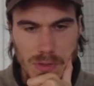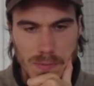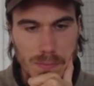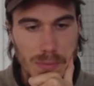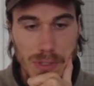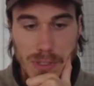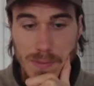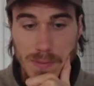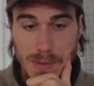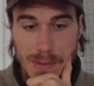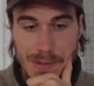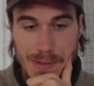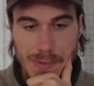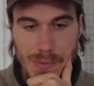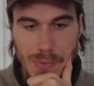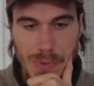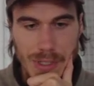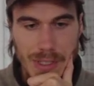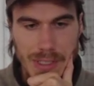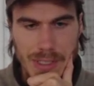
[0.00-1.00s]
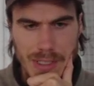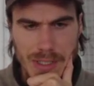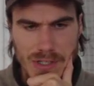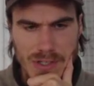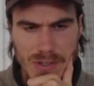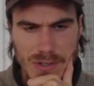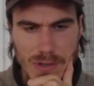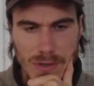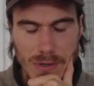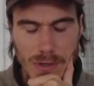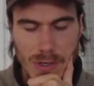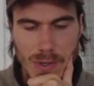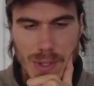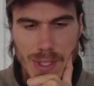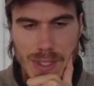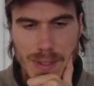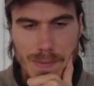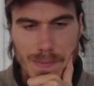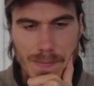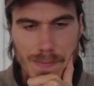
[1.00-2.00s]
It's possible it's a word, I just don't
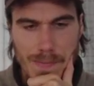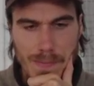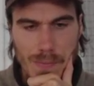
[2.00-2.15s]
know it.